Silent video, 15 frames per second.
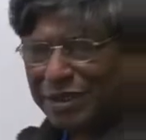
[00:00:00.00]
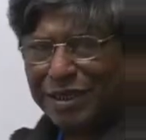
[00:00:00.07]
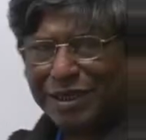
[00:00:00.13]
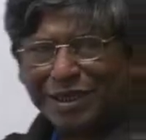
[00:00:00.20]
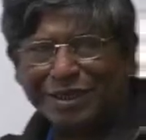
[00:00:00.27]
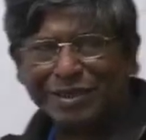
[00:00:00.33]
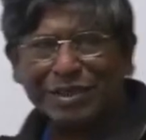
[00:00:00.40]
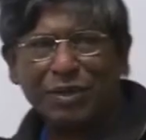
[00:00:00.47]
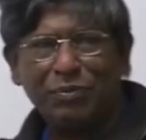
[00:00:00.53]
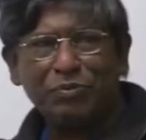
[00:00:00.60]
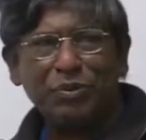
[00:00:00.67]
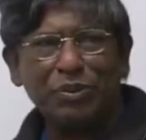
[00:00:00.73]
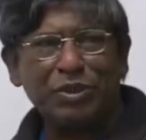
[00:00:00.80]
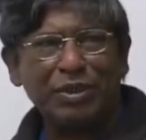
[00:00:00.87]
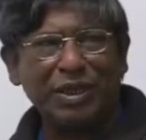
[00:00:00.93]
a
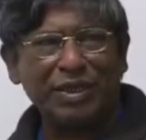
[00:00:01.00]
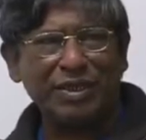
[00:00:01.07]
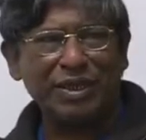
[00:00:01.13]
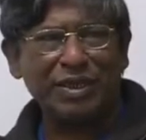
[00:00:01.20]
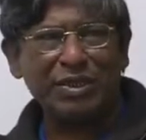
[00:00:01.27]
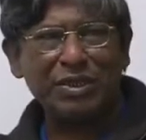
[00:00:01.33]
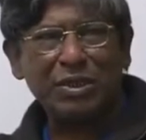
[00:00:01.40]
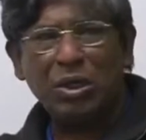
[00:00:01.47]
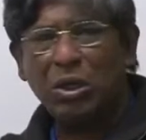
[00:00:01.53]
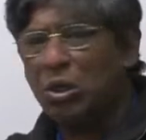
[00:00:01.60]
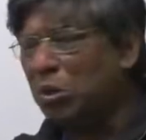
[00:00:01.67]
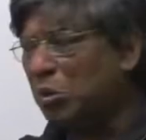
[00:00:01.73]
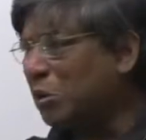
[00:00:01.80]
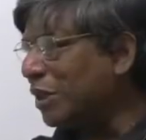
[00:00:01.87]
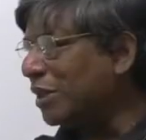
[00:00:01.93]
simple sentence
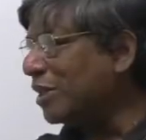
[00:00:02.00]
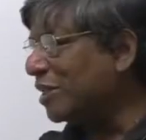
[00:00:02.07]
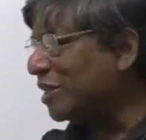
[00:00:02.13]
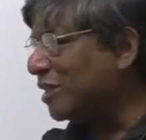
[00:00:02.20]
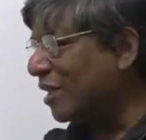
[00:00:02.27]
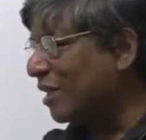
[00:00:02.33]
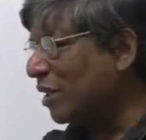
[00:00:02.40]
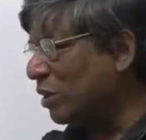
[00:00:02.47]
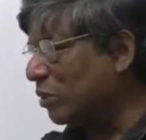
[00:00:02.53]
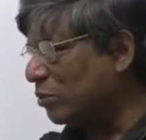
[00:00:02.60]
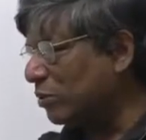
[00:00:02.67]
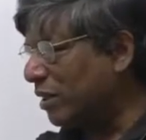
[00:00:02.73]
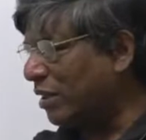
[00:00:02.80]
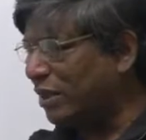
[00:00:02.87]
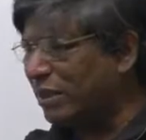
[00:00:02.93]
with a single
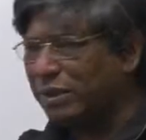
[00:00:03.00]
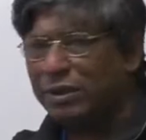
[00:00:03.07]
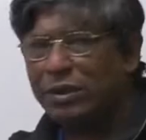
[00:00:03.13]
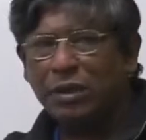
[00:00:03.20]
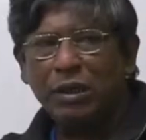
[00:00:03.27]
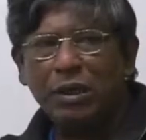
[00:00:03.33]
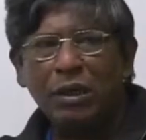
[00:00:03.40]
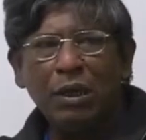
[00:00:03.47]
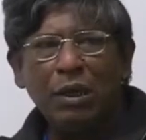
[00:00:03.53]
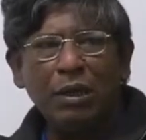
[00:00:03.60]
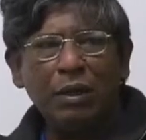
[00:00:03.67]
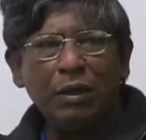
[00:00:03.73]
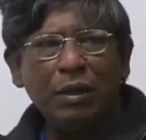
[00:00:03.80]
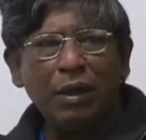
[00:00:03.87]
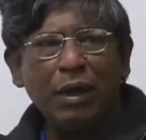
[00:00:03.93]
word
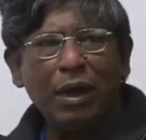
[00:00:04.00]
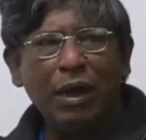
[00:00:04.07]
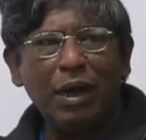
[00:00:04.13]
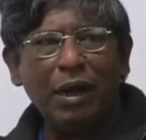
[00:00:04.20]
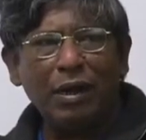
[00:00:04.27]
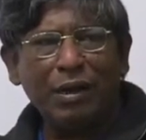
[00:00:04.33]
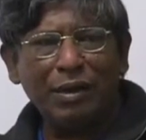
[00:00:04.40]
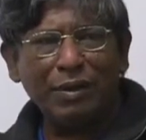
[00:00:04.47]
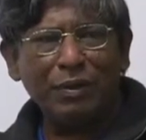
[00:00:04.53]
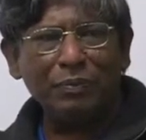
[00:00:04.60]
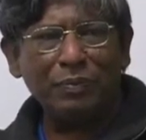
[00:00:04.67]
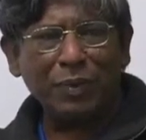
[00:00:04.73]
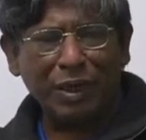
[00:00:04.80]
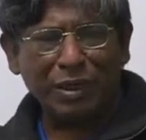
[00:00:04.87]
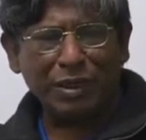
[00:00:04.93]

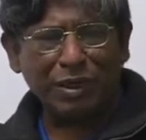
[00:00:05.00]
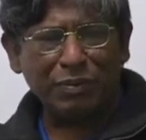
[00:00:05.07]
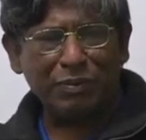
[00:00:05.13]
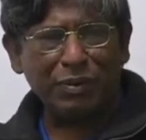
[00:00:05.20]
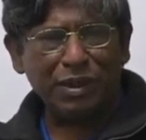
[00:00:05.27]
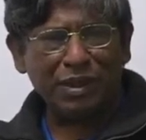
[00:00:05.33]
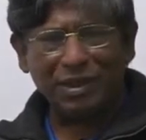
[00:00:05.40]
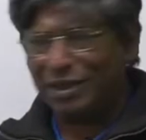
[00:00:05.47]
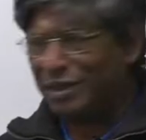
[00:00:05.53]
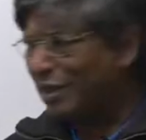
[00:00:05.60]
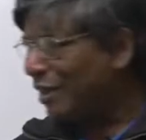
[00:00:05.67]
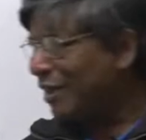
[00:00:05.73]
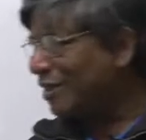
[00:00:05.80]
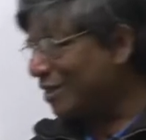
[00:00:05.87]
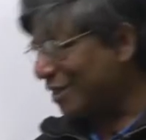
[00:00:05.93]
imperative in
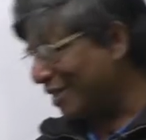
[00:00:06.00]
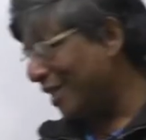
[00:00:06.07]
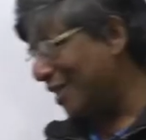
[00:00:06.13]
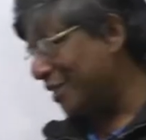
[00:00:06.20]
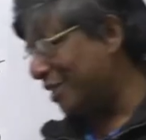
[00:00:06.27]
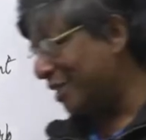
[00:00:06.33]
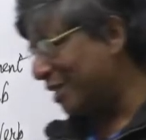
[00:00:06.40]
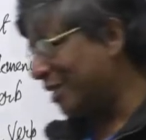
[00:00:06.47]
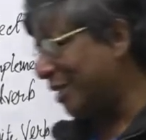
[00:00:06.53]
sense.